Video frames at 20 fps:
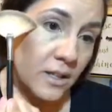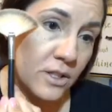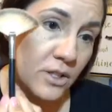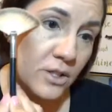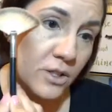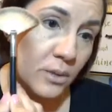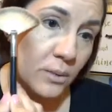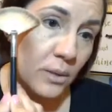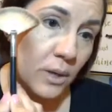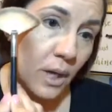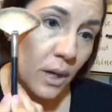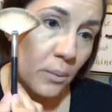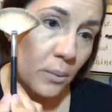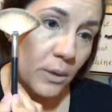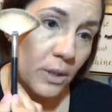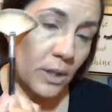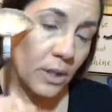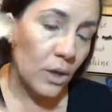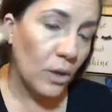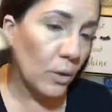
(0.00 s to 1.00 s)
Do not
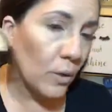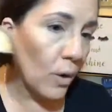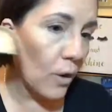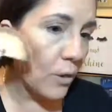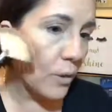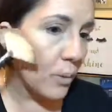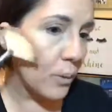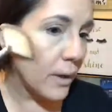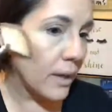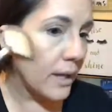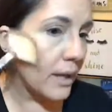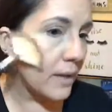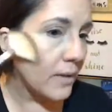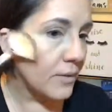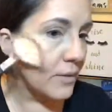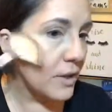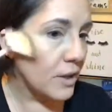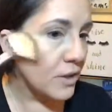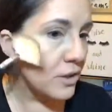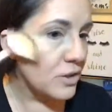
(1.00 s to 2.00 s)
want to go all the way in
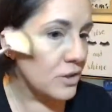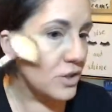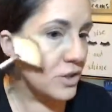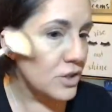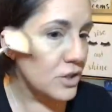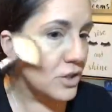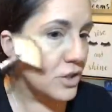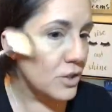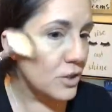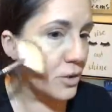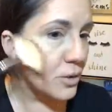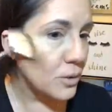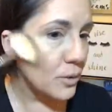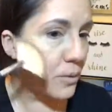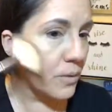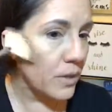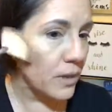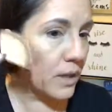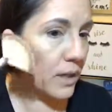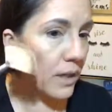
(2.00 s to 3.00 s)
there to
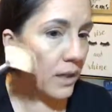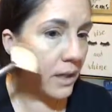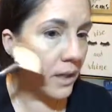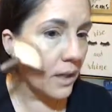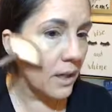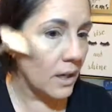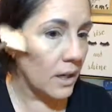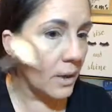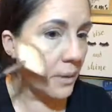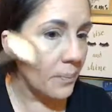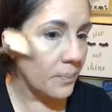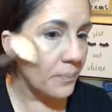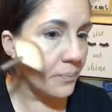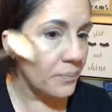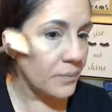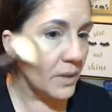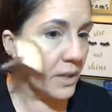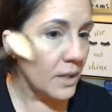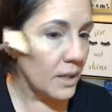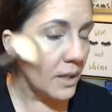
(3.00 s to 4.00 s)
the
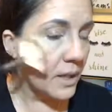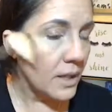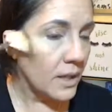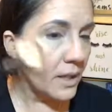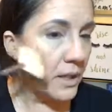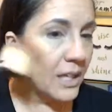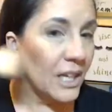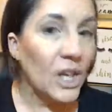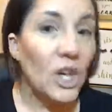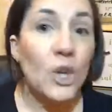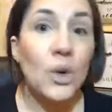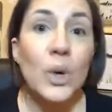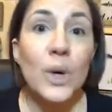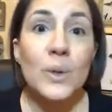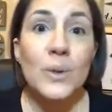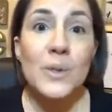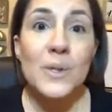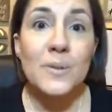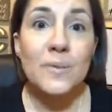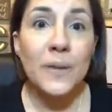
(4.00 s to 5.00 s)

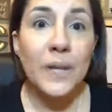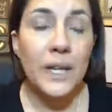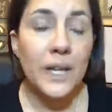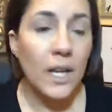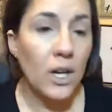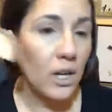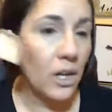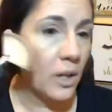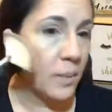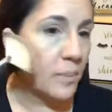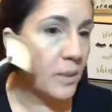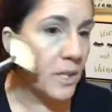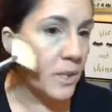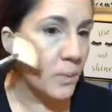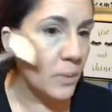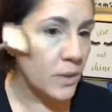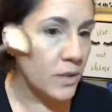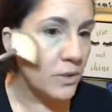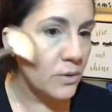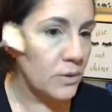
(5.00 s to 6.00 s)
crow's feet area because
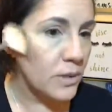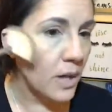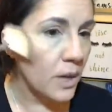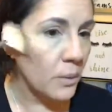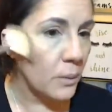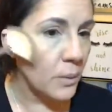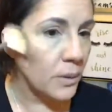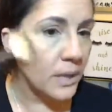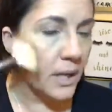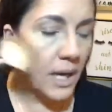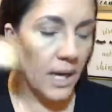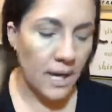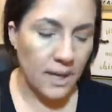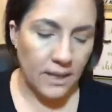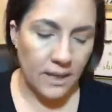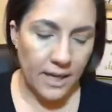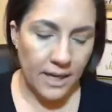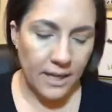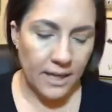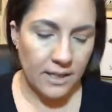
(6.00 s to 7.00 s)
we do not want to
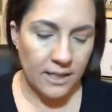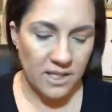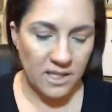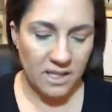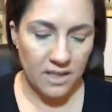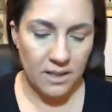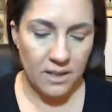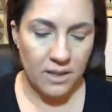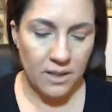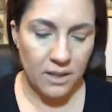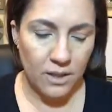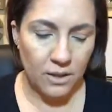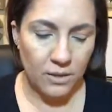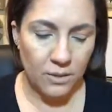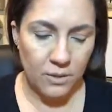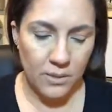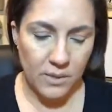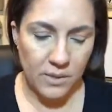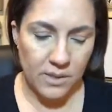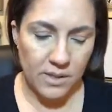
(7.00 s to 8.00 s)
highlight
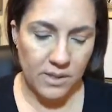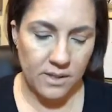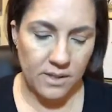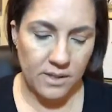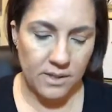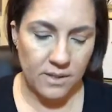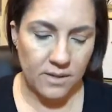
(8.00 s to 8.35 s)
those